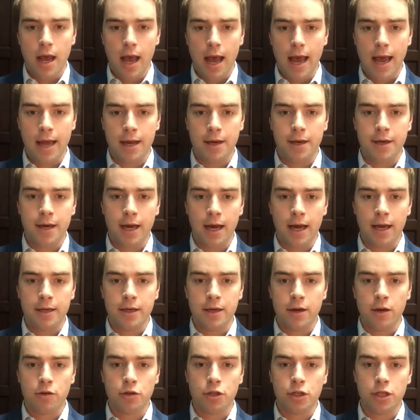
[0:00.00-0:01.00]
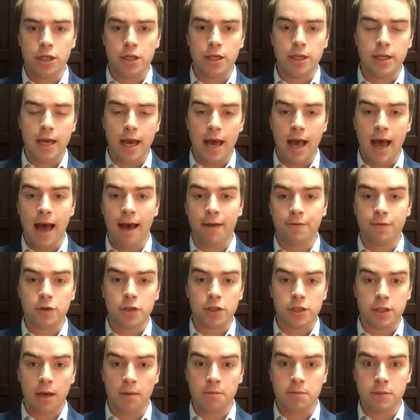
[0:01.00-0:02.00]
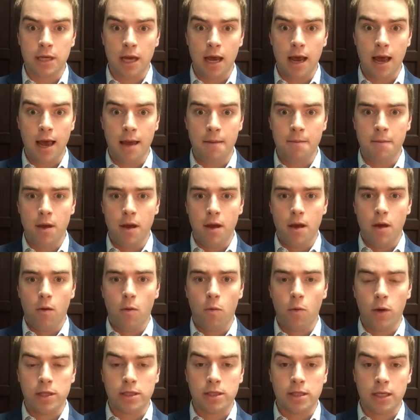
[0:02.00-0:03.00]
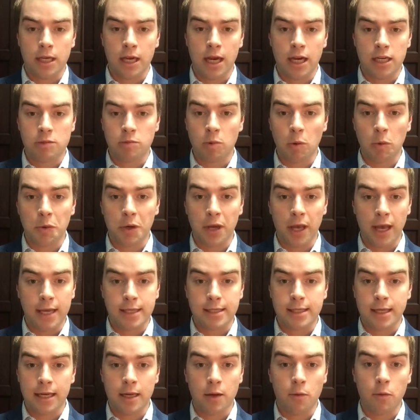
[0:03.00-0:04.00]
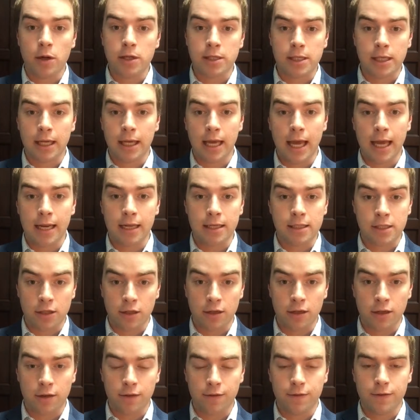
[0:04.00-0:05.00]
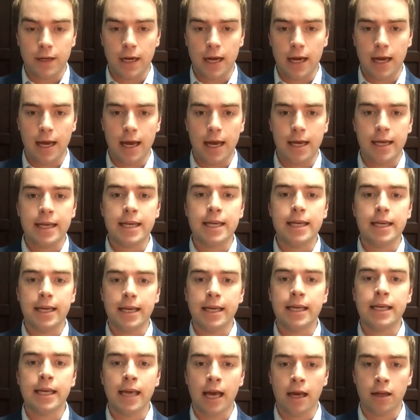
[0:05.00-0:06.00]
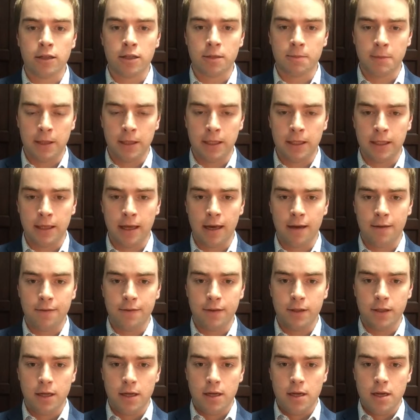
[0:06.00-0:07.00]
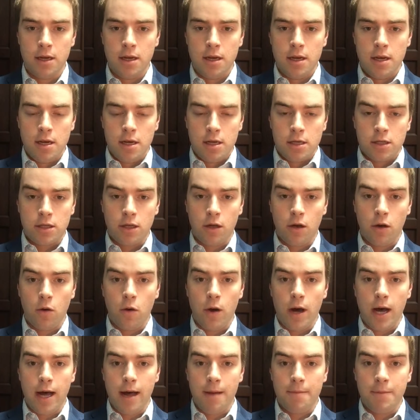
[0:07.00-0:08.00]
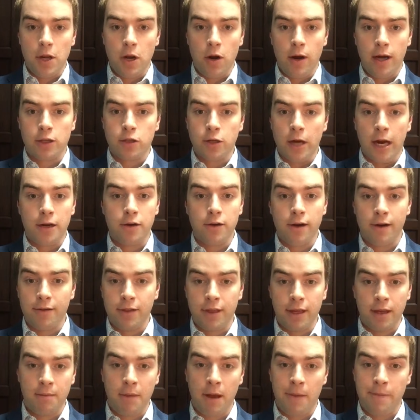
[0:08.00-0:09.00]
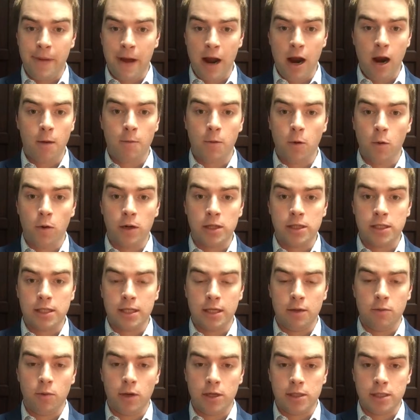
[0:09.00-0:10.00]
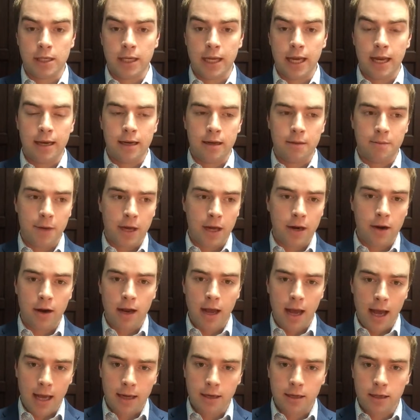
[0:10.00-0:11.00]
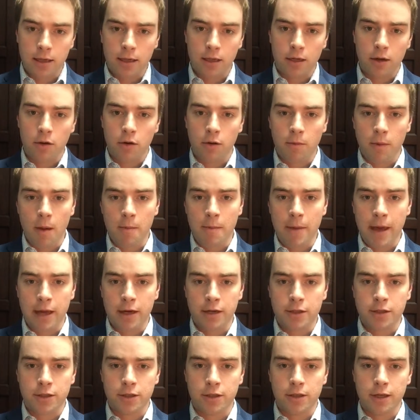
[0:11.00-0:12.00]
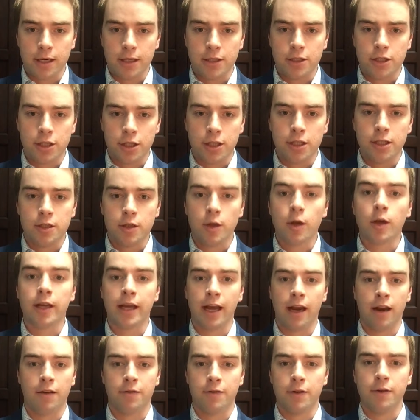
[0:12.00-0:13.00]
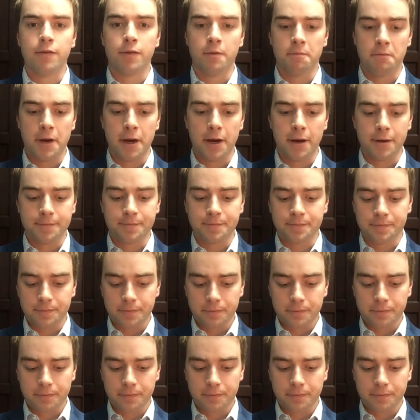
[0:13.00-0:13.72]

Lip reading: And you know, she after some time, once the customer realized that he wasn't getting served, he ultimately left. So, you know, I tried to do everything in my power, but once it wasn't getting any better, I had to go to my manager, and she took care of it from there.